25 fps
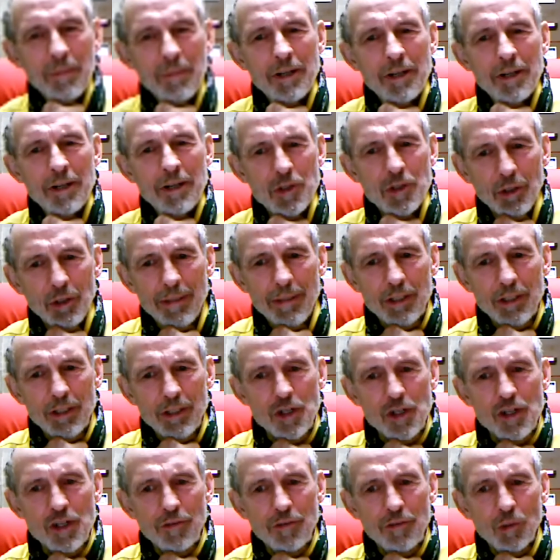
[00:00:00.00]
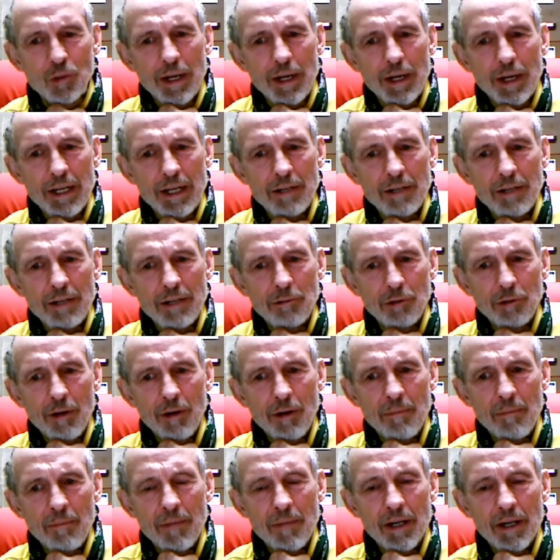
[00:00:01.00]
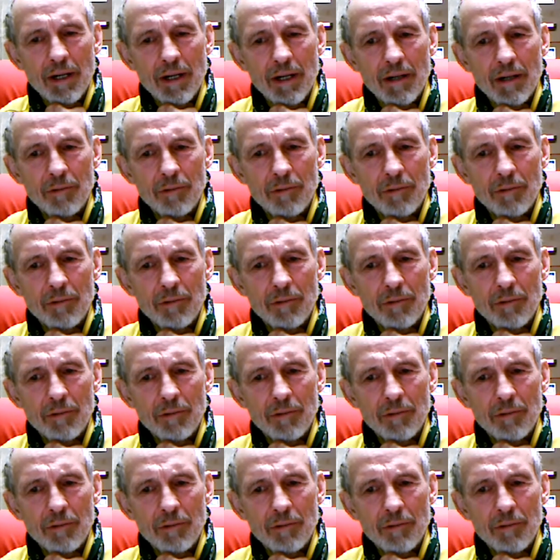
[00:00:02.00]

earlier about the shift away from, uh,